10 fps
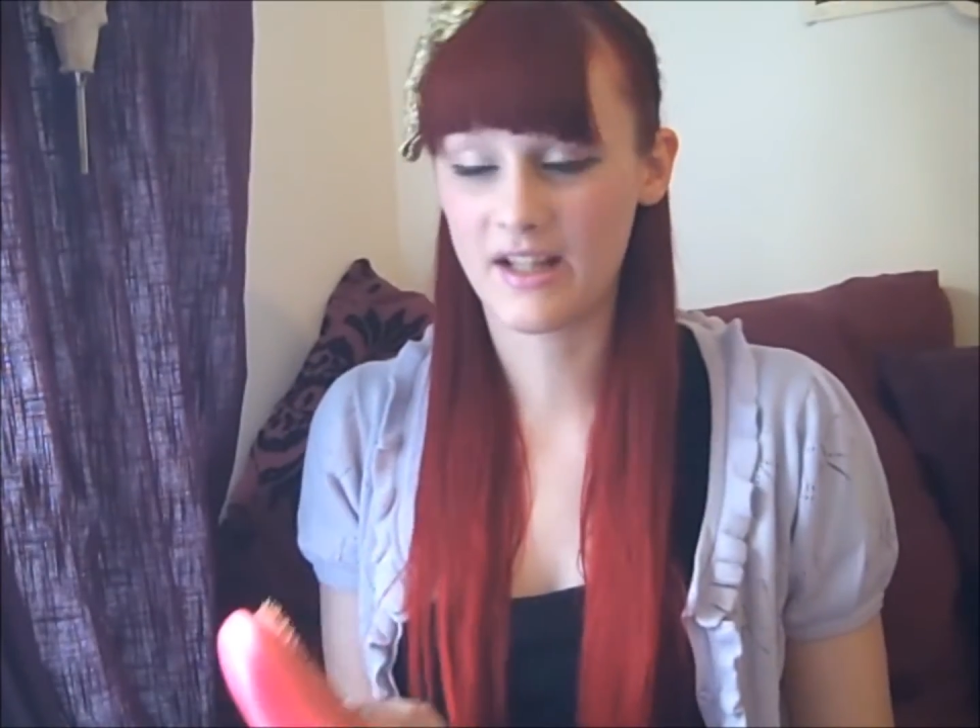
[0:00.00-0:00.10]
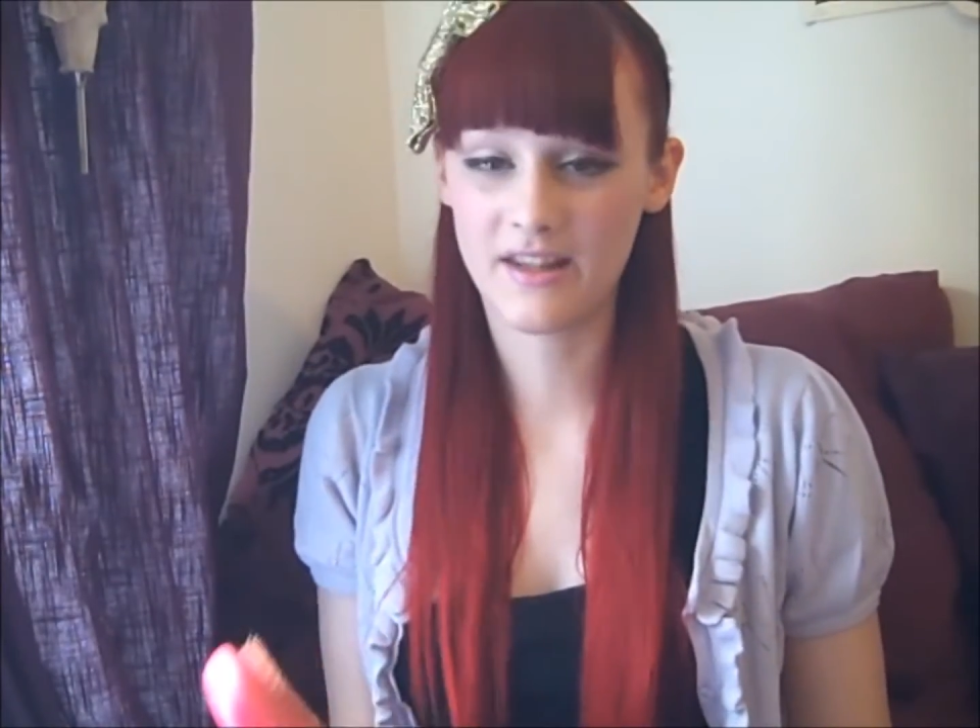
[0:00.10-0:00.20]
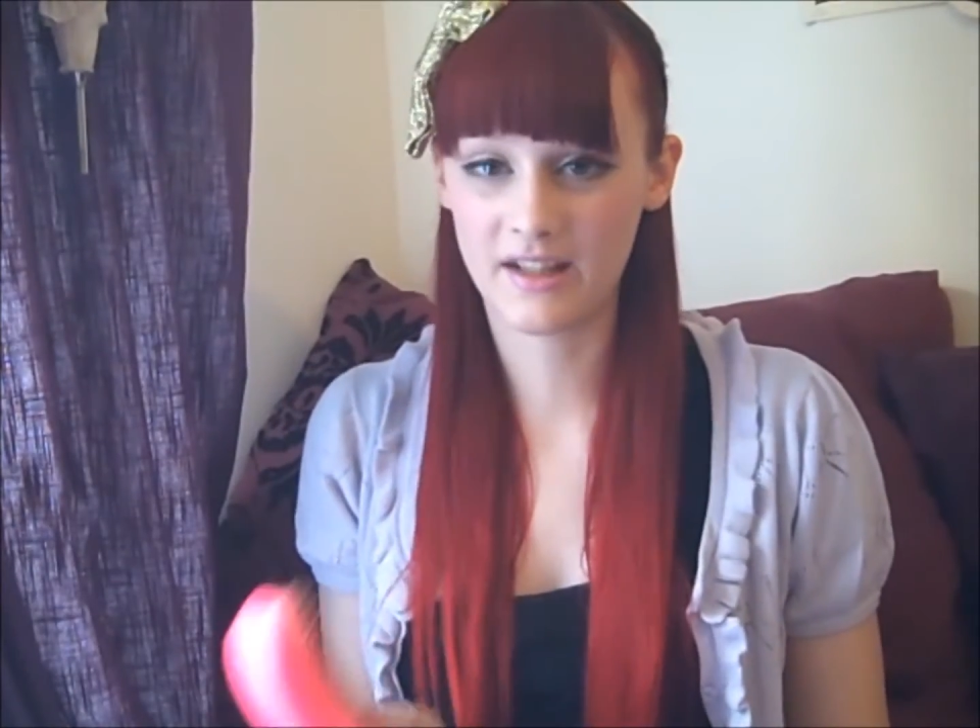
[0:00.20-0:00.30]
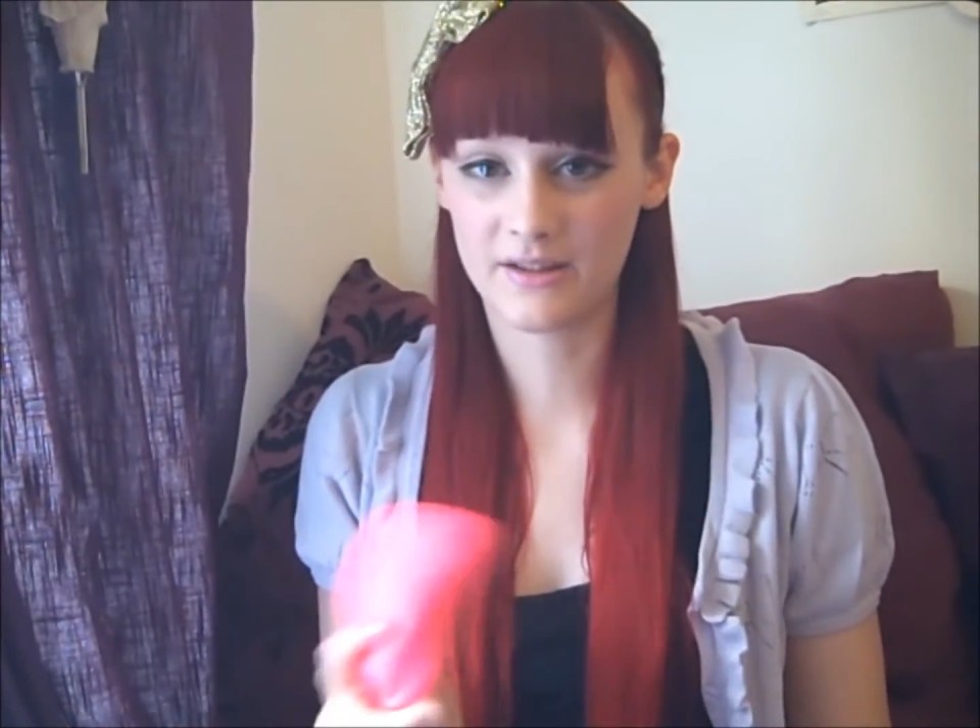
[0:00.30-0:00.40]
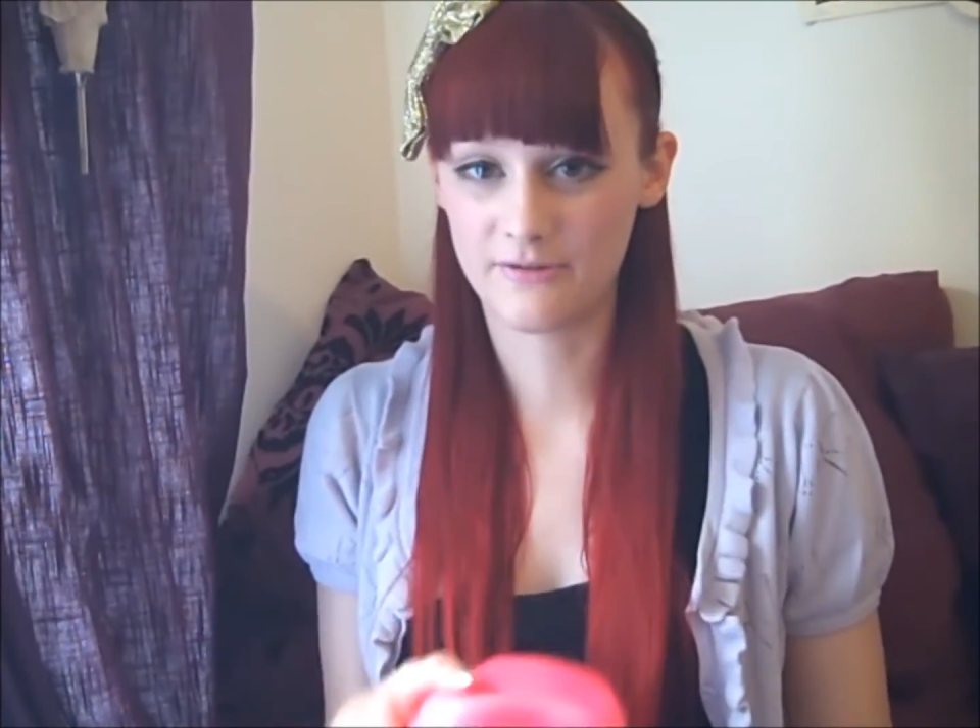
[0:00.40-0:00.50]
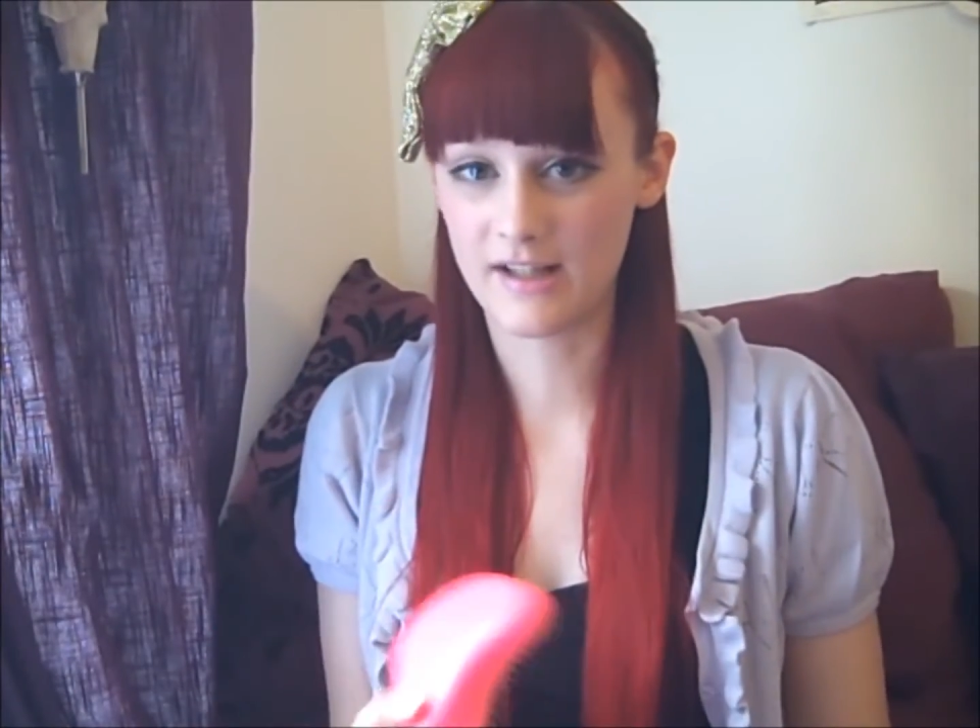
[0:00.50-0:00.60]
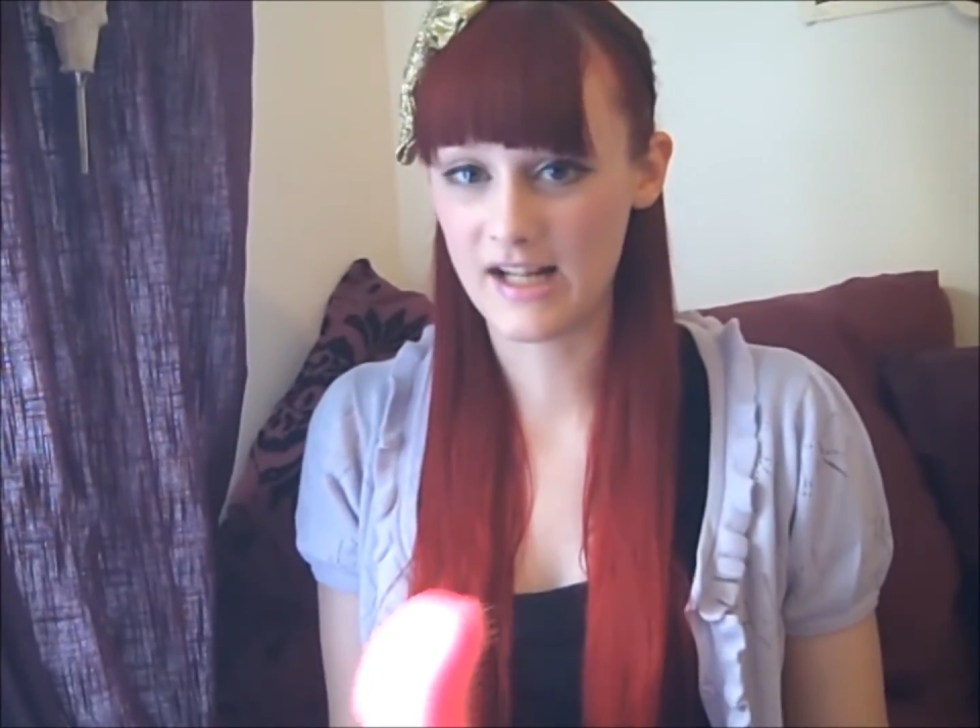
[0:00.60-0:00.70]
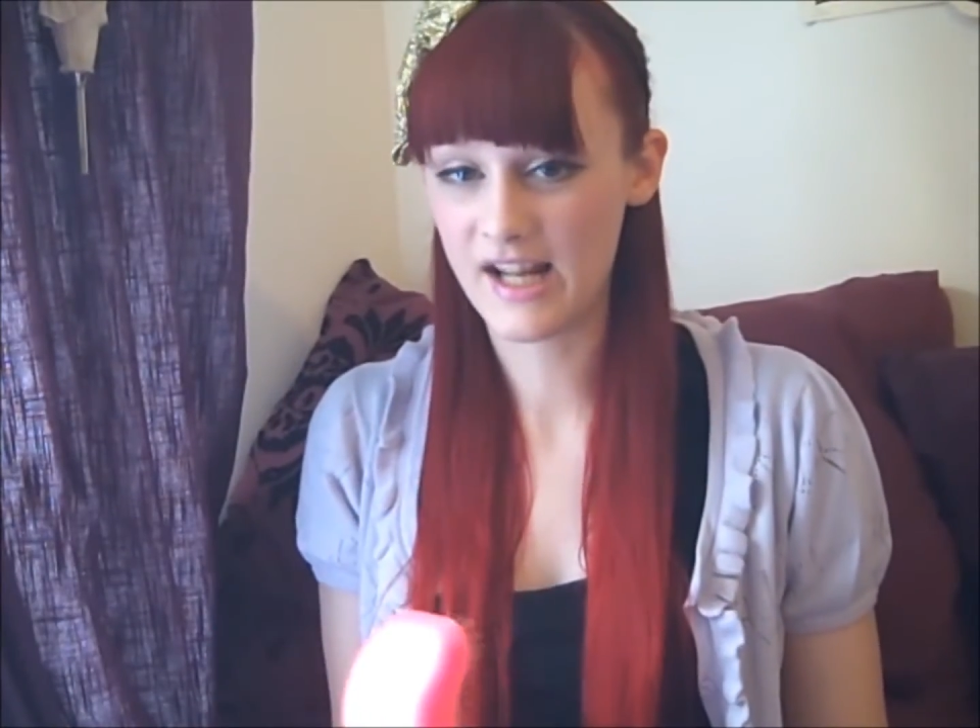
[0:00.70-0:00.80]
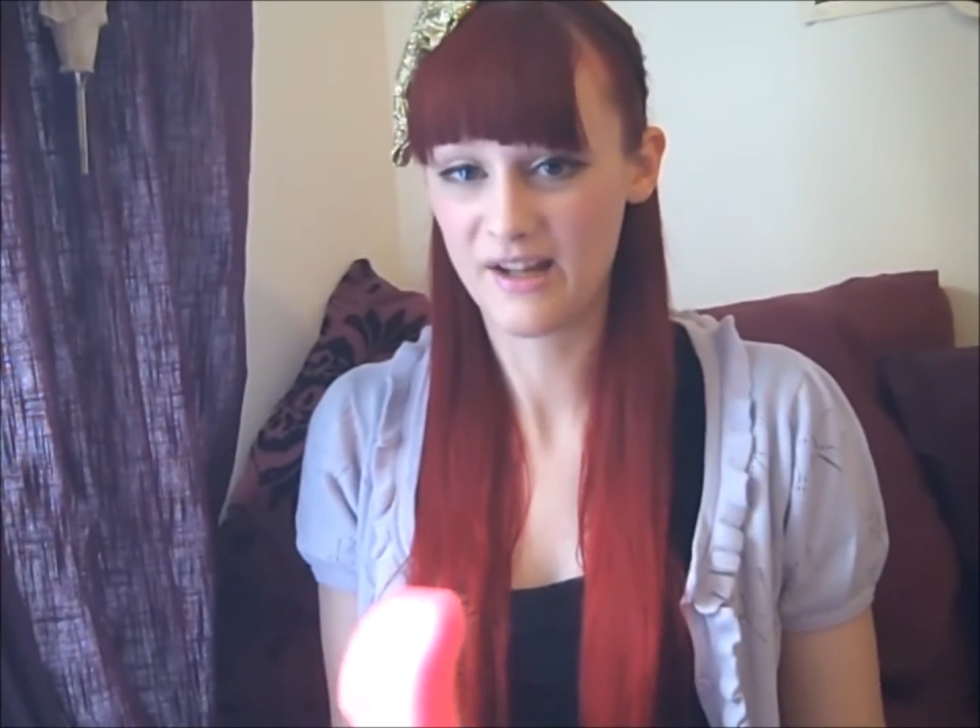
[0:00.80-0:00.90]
and I think it's really